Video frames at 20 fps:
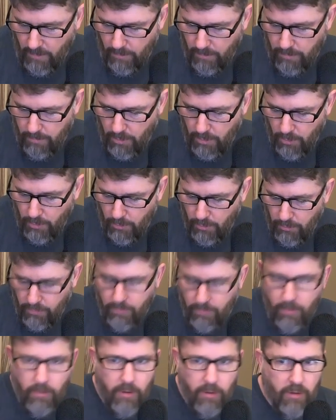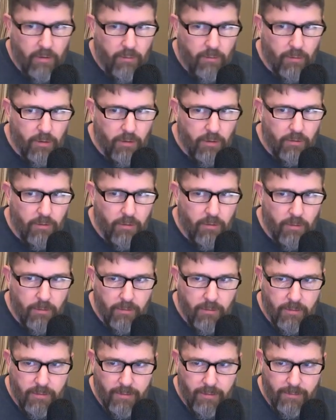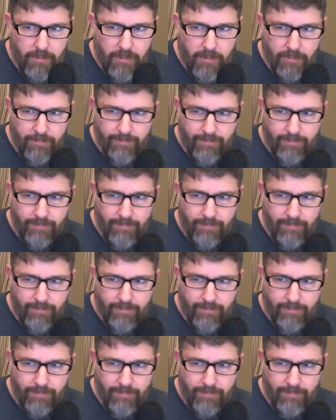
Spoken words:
booze, throwing it in the freezer, doing something.